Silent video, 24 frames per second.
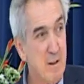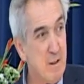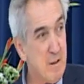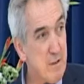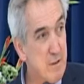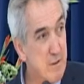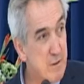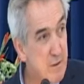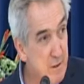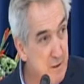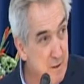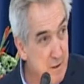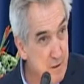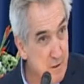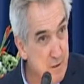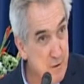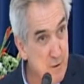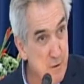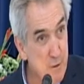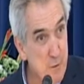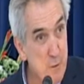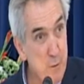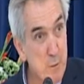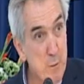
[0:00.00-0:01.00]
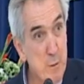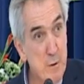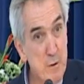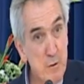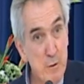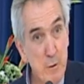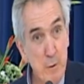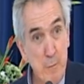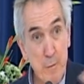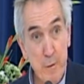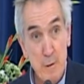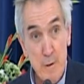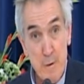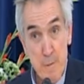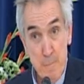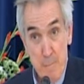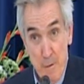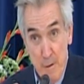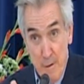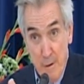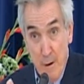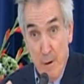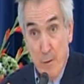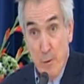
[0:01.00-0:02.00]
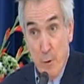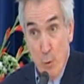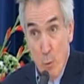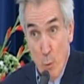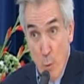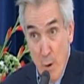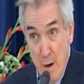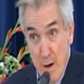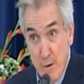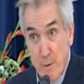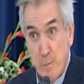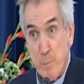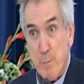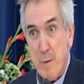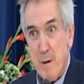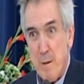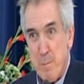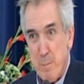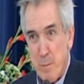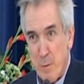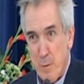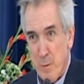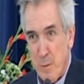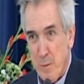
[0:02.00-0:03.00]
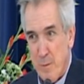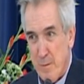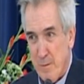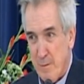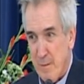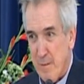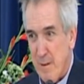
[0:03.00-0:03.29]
Study 2 is of the very underweight people,